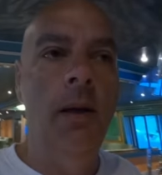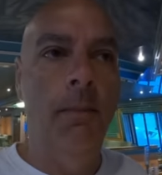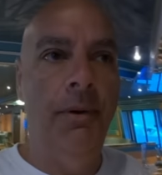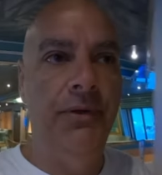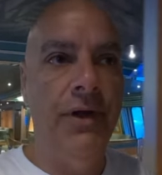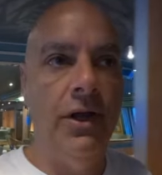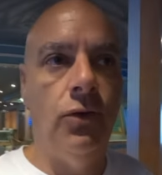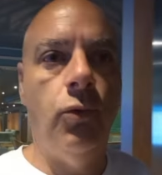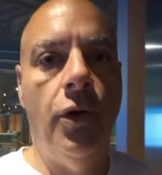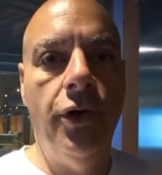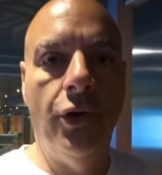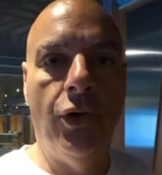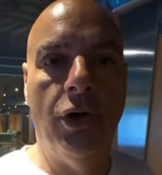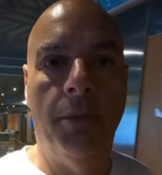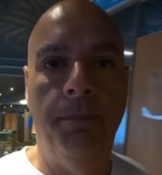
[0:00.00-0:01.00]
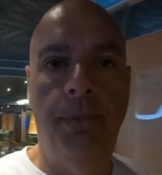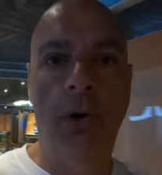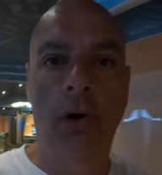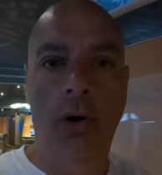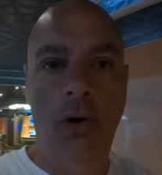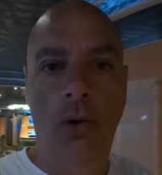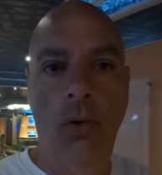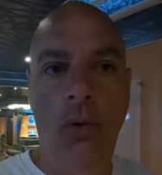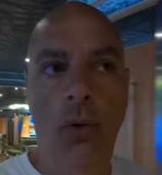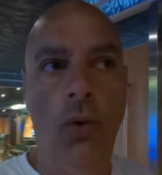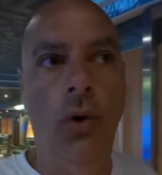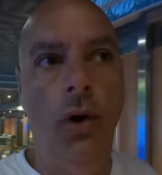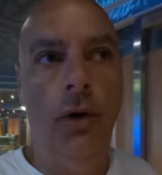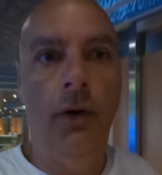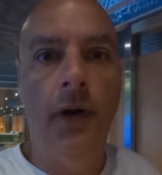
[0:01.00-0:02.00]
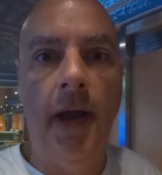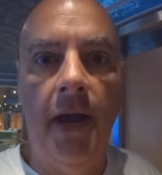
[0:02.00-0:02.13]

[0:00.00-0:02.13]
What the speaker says: But that's where you're going to book or